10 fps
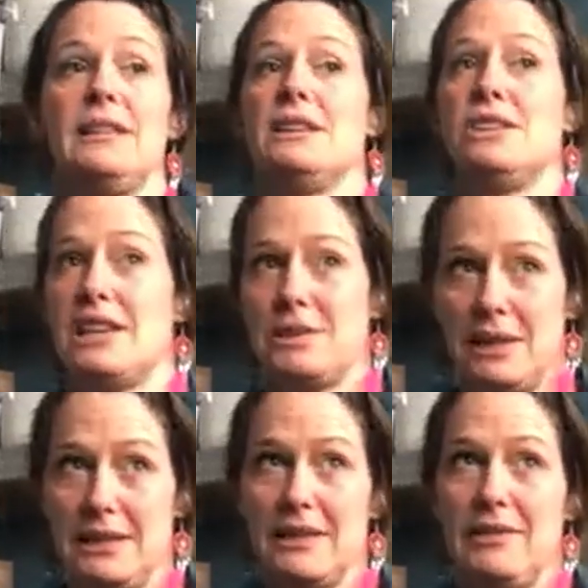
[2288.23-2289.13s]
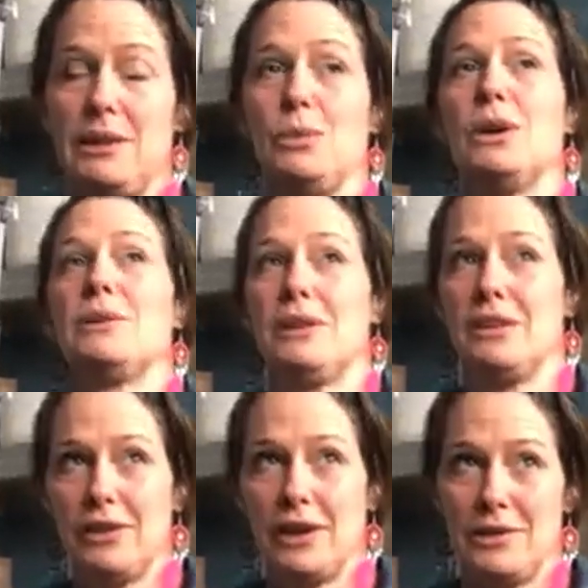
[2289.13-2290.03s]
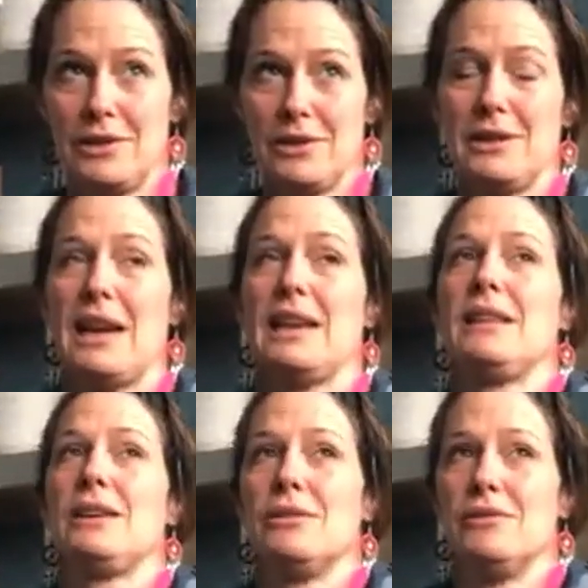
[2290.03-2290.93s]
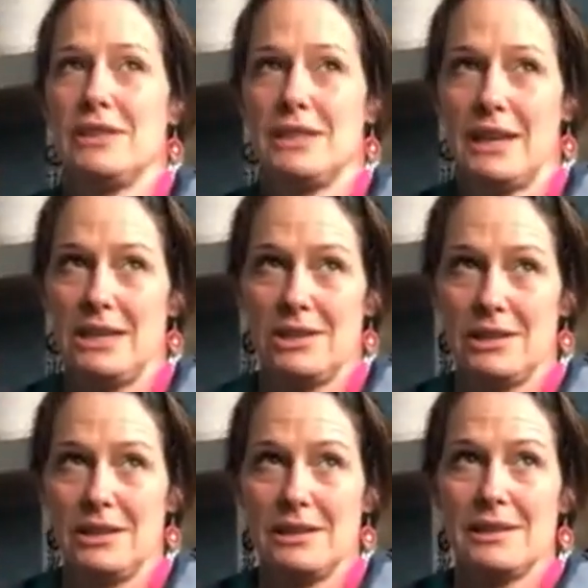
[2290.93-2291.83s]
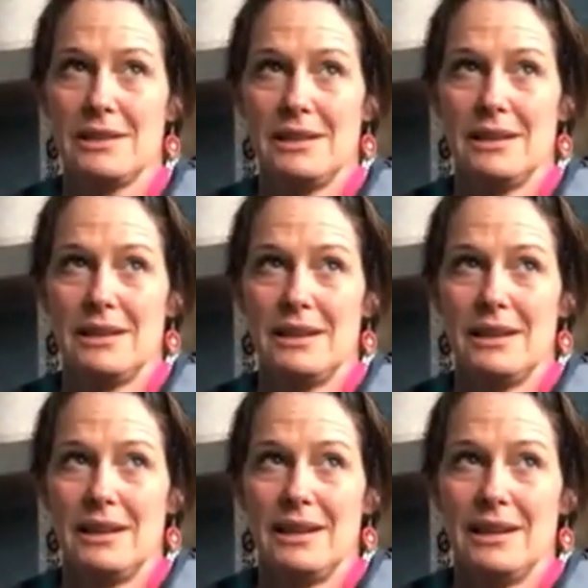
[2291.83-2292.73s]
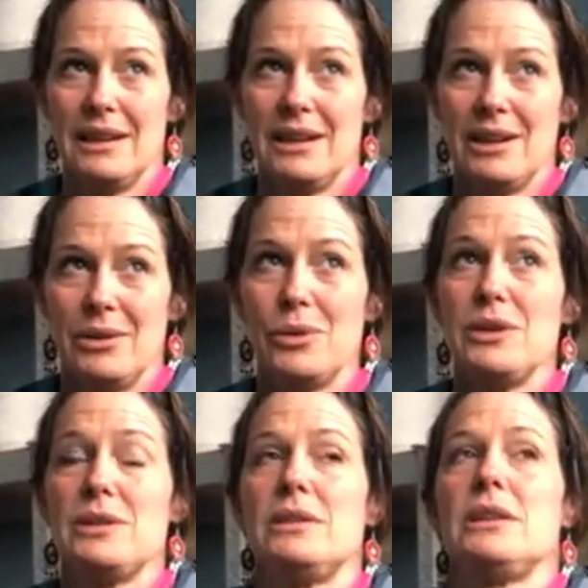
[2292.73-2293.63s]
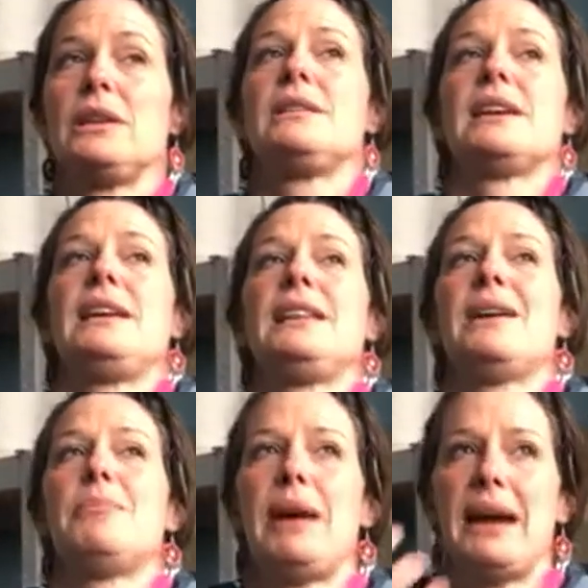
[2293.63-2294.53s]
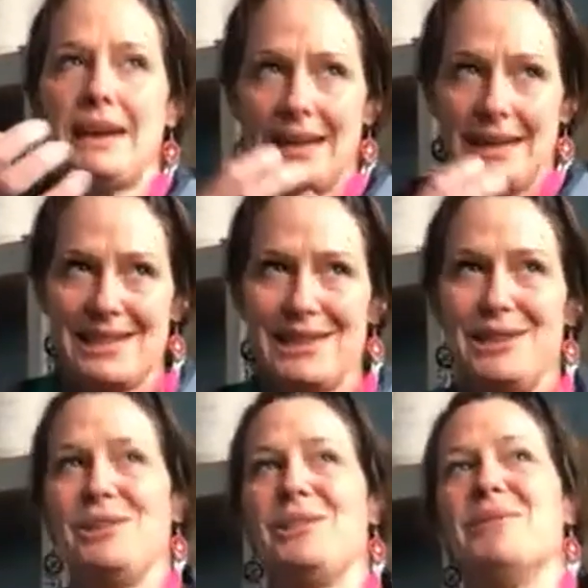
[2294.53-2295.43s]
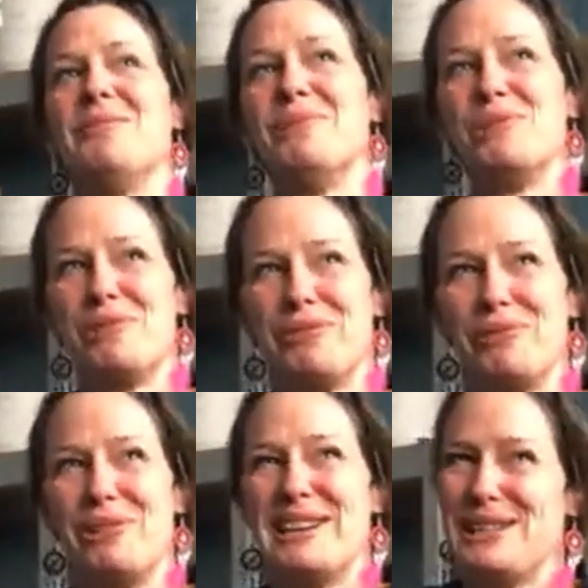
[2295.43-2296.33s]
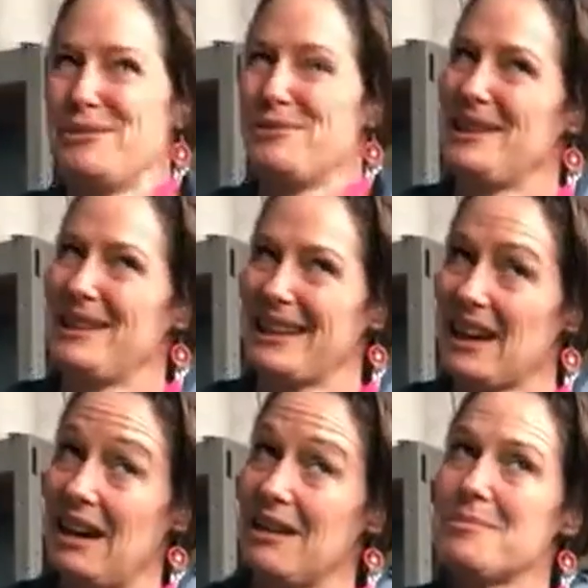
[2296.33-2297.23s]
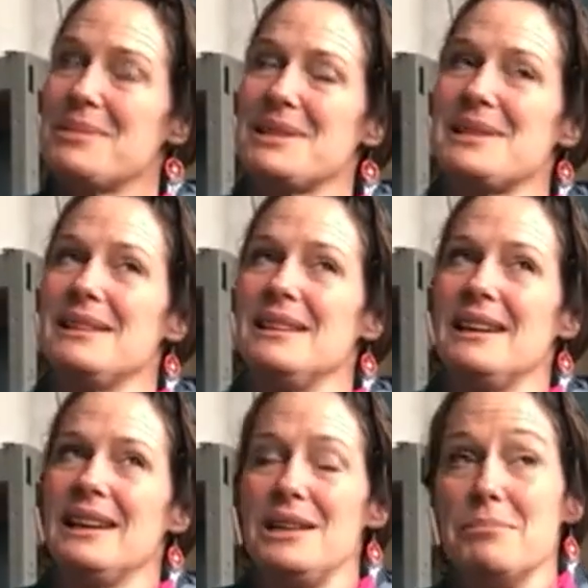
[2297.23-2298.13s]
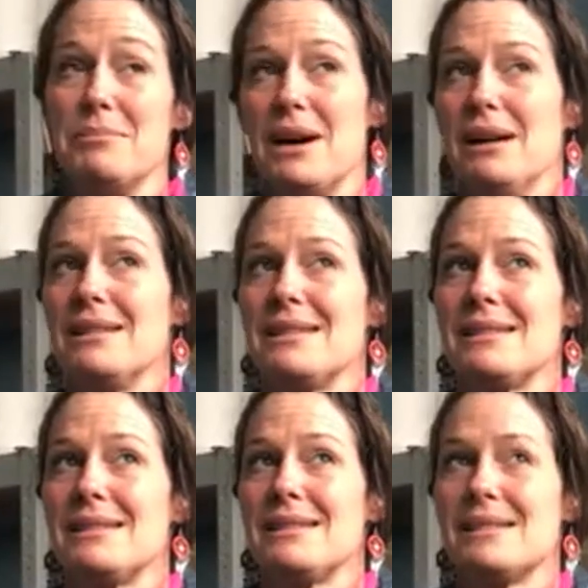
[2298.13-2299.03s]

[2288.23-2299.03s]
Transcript: the chess piece, having worked with the photons, had the conversations, was to take that back into more of what I do with the cups and the mugs.